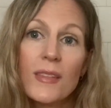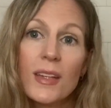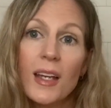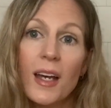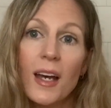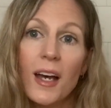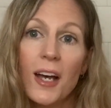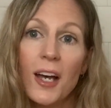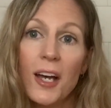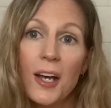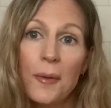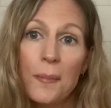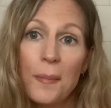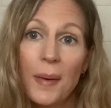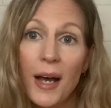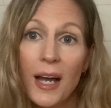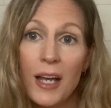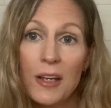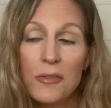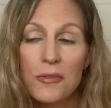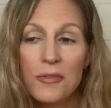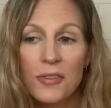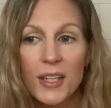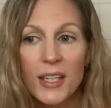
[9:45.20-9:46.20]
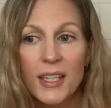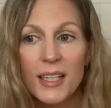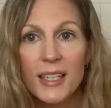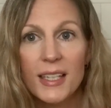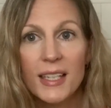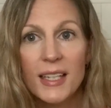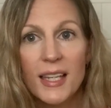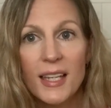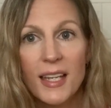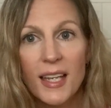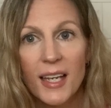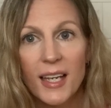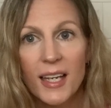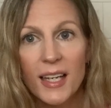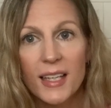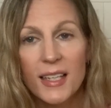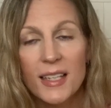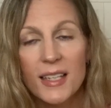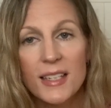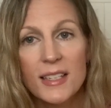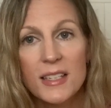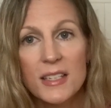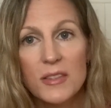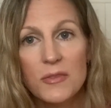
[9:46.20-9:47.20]
I find that
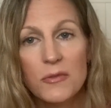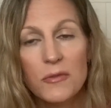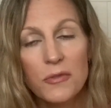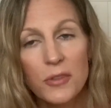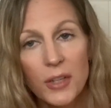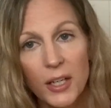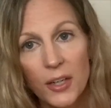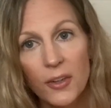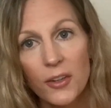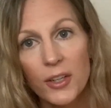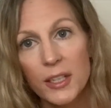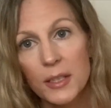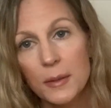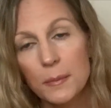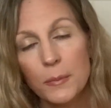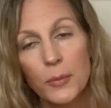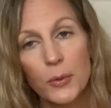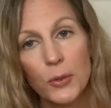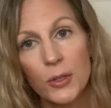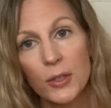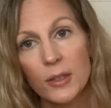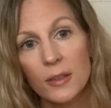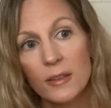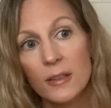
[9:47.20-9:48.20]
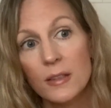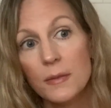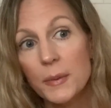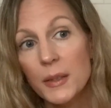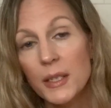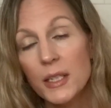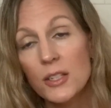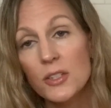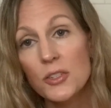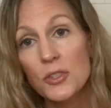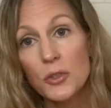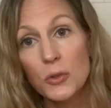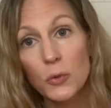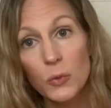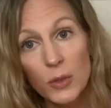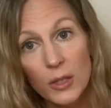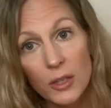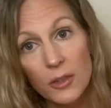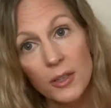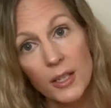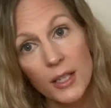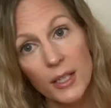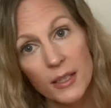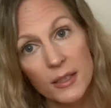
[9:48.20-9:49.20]
it's very important, because you
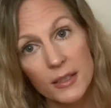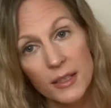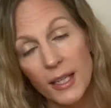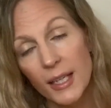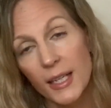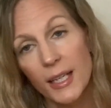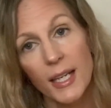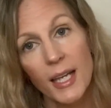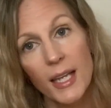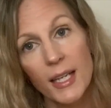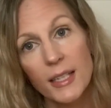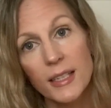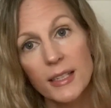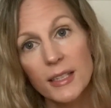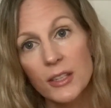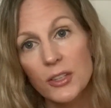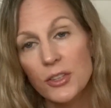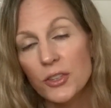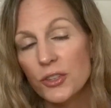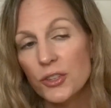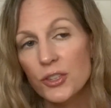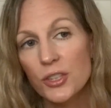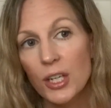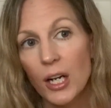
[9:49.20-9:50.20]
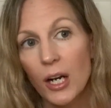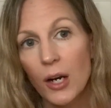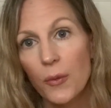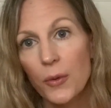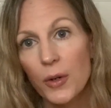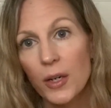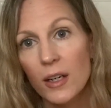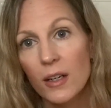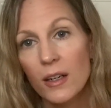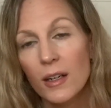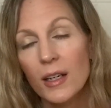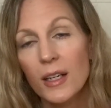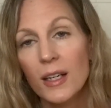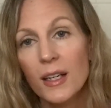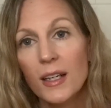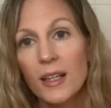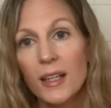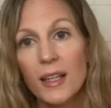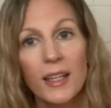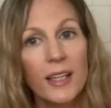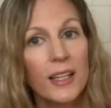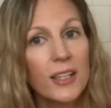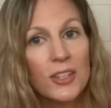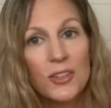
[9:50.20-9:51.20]
will get lightheaded in your shower
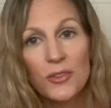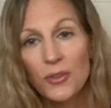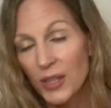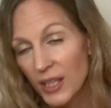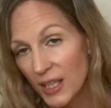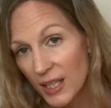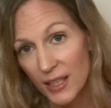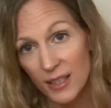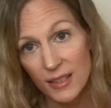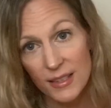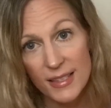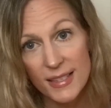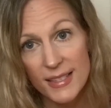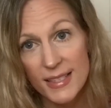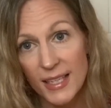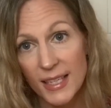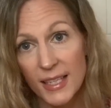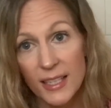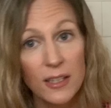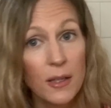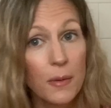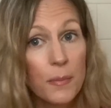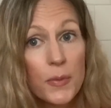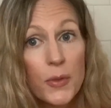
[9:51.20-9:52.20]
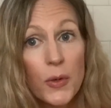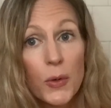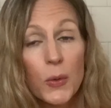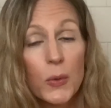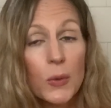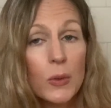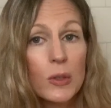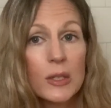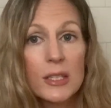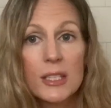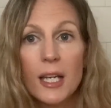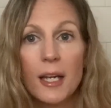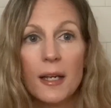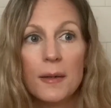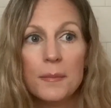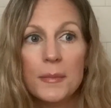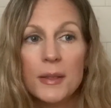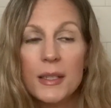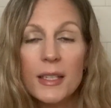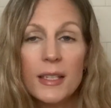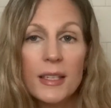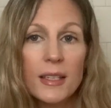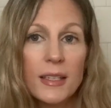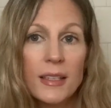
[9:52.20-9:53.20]
and you can't stand up the whole time
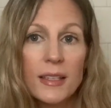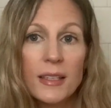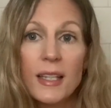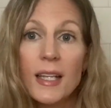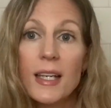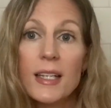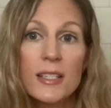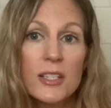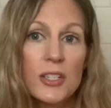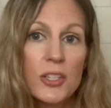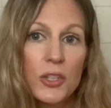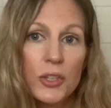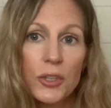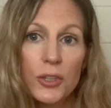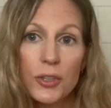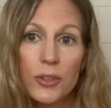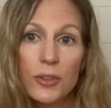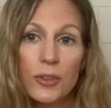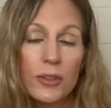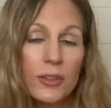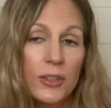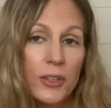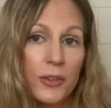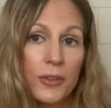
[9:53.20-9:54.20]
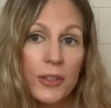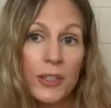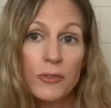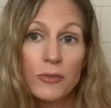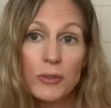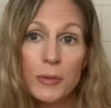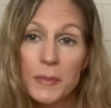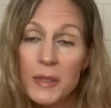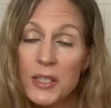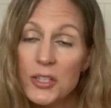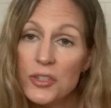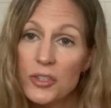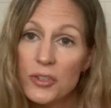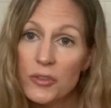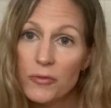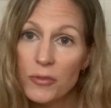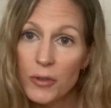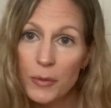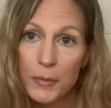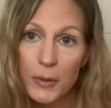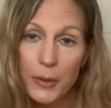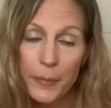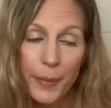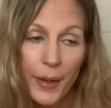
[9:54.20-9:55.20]
unless you're, you know, in remission
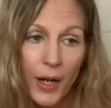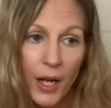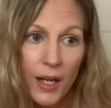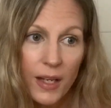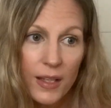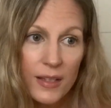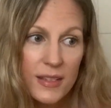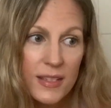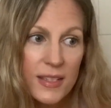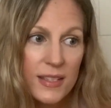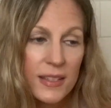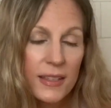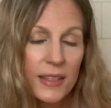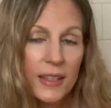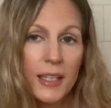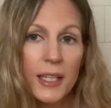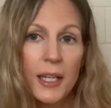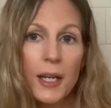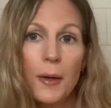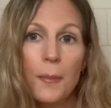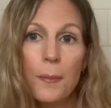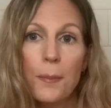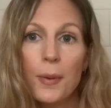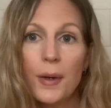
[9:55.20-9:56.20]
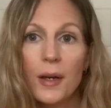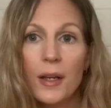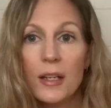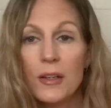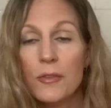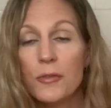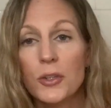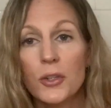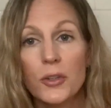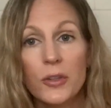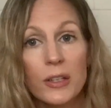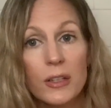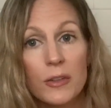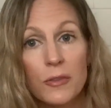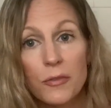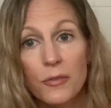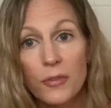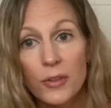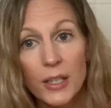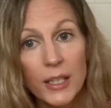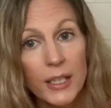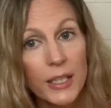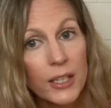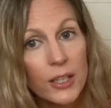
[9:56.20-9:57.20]
from your POTS. But if you're in a
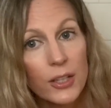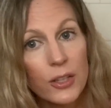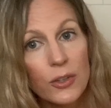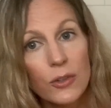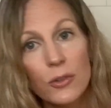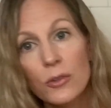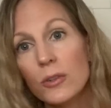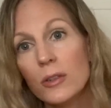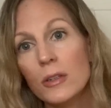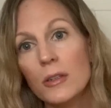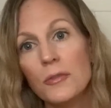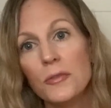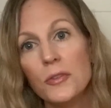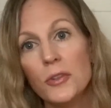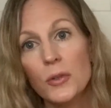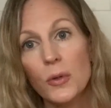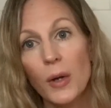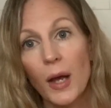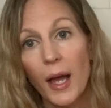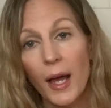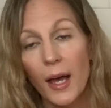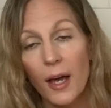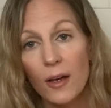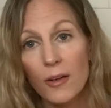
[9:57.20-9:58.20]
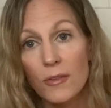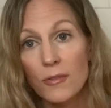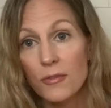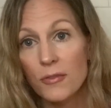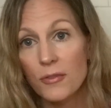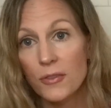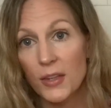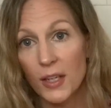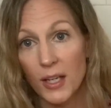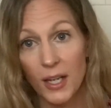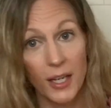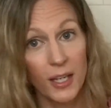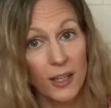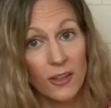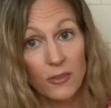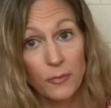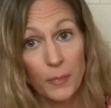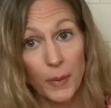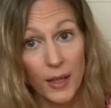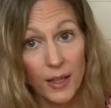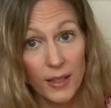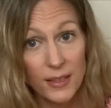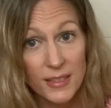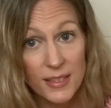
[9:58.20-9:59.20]
flare, or if you have the kind of
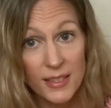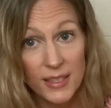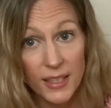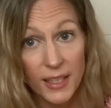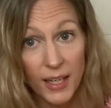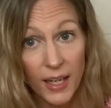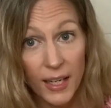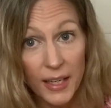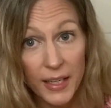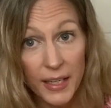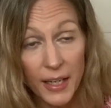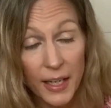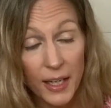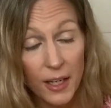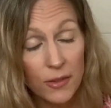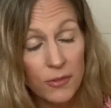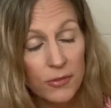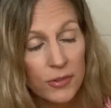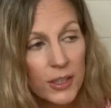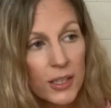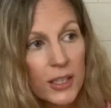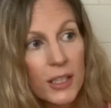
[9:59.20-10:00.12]
POTS that I have,